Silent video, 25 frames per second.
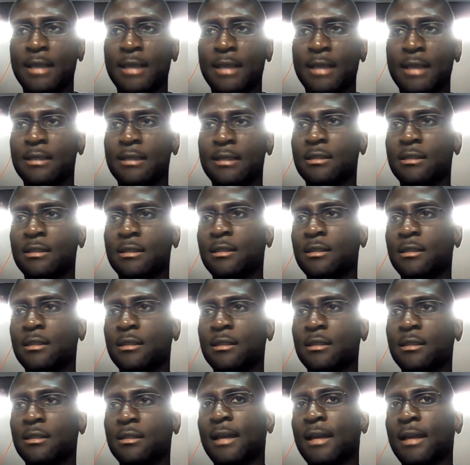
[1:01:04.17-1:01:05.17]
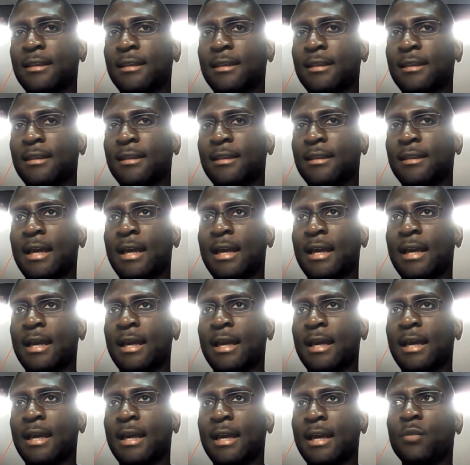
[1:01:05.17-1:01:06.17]
and I think that
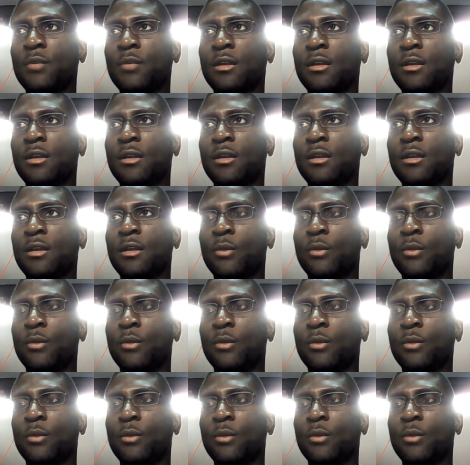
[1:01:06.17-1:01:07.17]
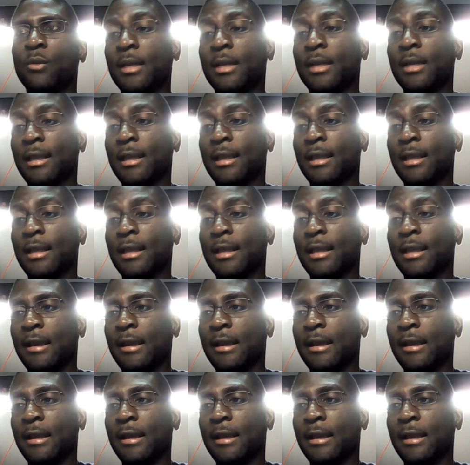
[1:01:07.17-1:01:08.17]
when I was going there,
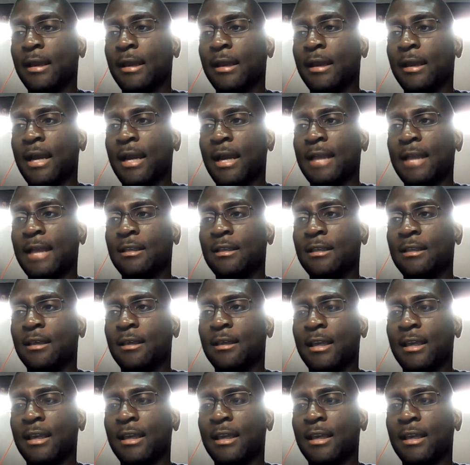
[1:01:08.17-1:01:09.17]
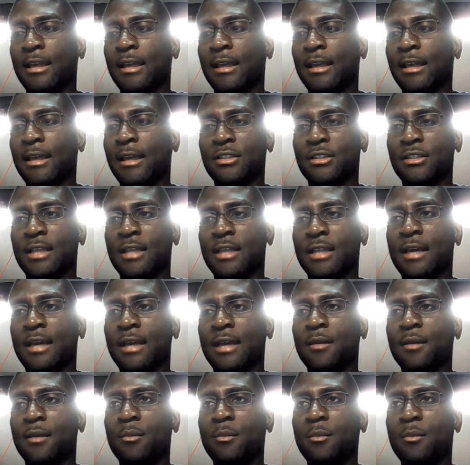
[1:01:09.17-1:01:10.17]
I had the expectation
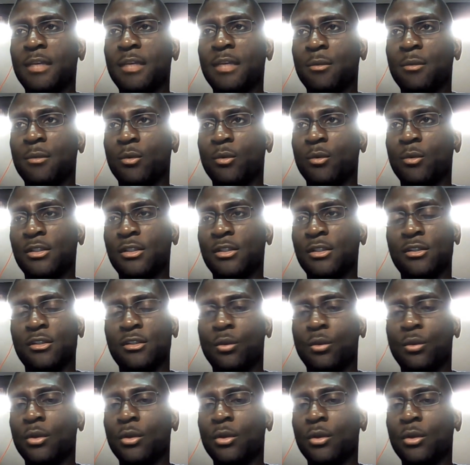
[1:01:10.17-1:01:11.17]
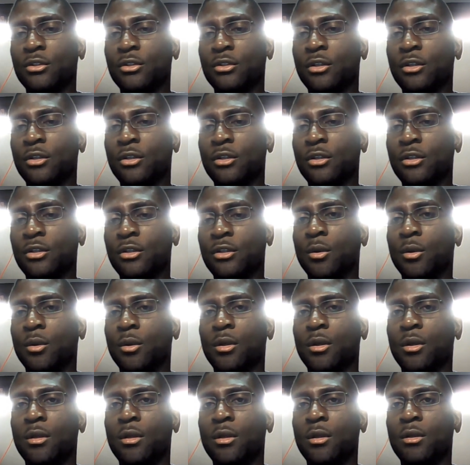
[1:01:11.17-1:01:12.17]
that people would still want to know
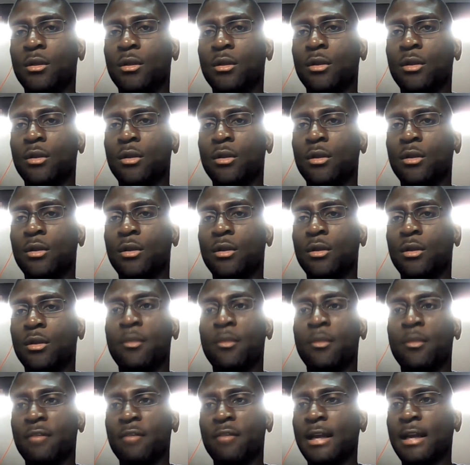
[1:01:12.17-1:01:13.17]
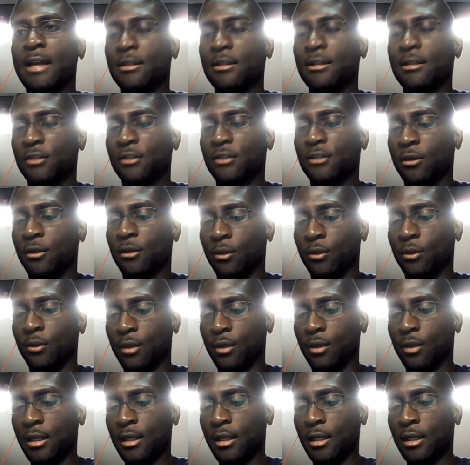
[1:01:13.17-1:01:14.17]
about the brand.
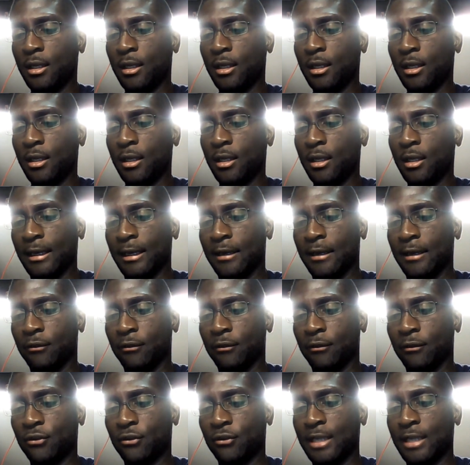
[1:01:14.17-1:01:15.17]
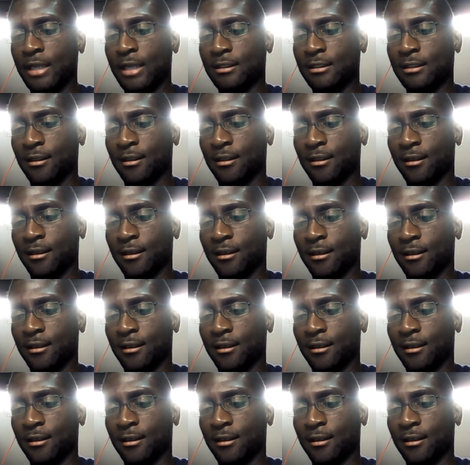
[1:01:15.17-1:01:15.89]
So I kind of tried to